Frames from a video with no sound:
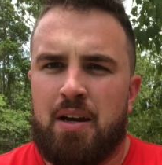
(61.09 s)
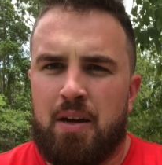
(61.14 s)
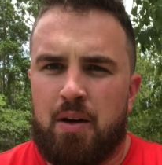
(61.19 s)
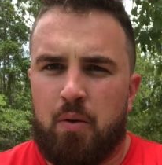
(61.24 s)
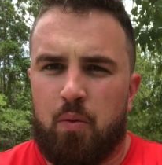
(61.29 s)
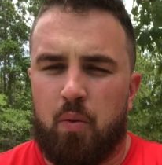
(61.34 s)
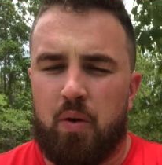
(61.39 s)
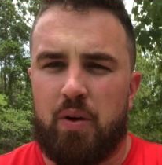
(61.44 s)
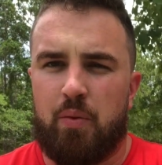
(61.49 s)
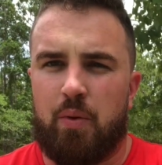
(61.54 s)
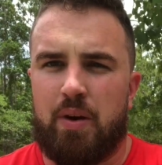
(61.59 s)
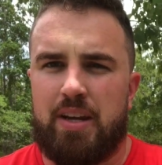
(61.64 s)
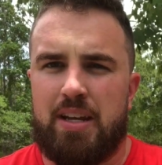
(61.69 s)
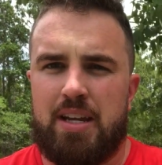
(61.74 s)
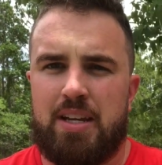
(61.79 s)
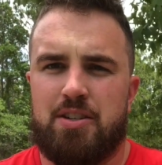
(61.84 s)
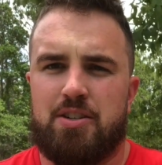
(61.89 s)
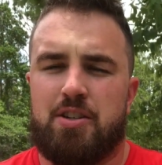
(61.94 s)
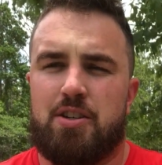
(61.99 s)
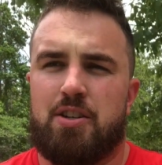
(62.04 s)
We went
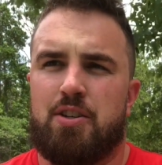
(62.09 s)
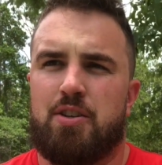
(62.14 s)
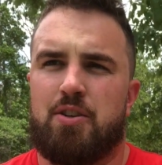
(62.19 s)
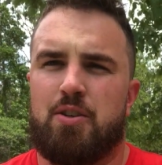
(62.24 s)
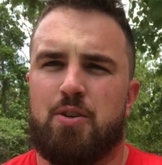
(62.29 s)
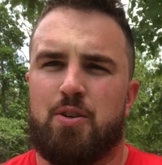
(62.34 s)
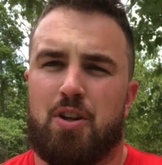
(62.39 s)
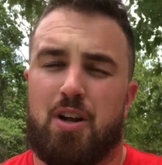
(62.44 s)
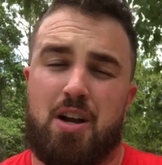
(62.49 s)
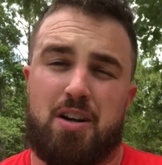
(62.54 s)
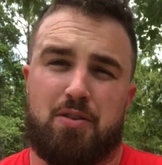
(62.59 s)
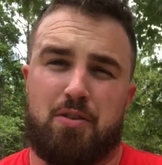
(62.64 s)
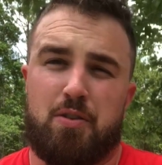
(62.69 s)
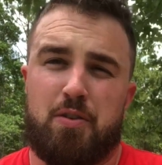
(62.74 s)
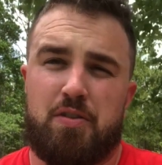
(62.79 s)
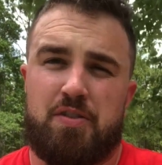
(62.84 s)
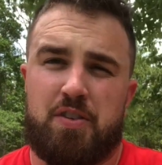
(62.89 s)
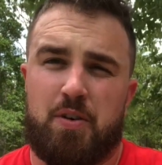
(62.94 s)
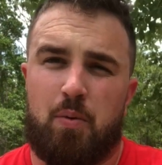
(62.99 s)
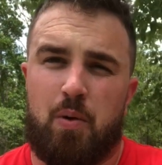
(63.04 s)
into
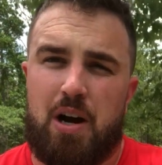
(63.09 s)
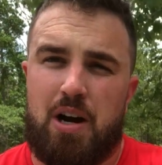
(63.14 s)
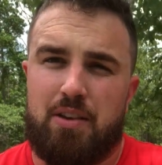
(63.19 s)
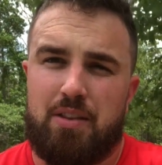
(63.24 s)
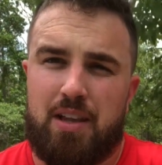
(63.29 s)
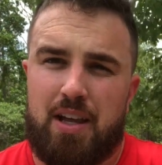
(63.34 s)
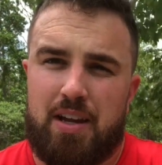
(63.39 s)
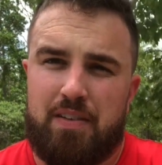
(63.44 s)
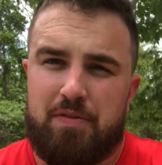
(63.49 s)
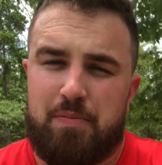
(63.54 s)
Lochloosa Wildlife